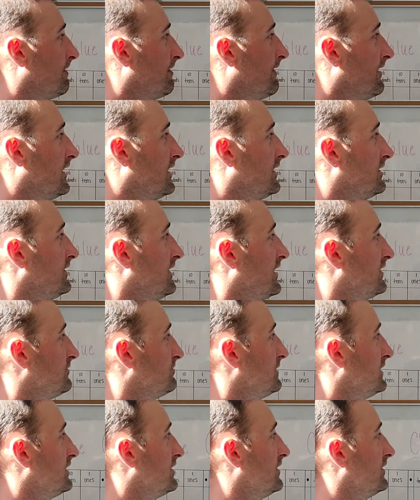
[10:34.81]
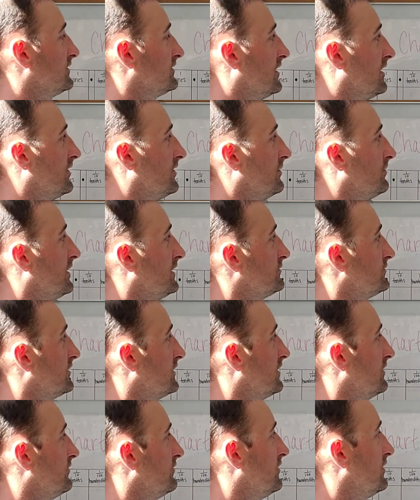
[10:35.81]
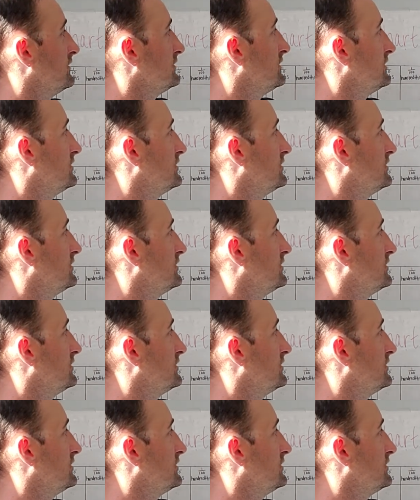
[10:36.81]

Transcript: And that's because on the metric conversion